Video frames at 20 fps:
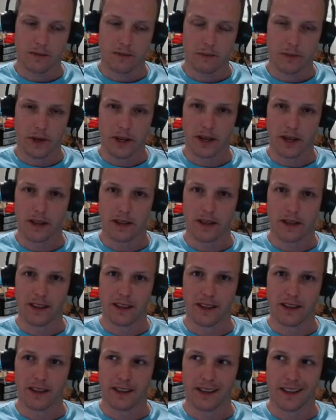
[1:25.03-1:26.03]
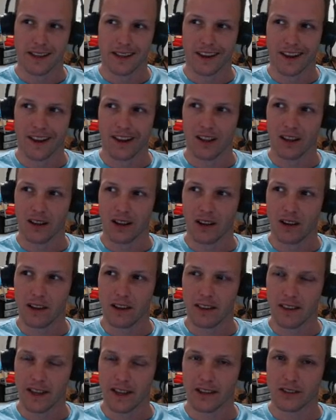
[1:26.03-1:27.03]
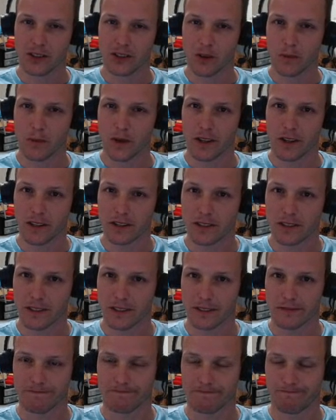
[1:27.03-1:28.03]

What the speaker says: But all in all, I think it's going to be just a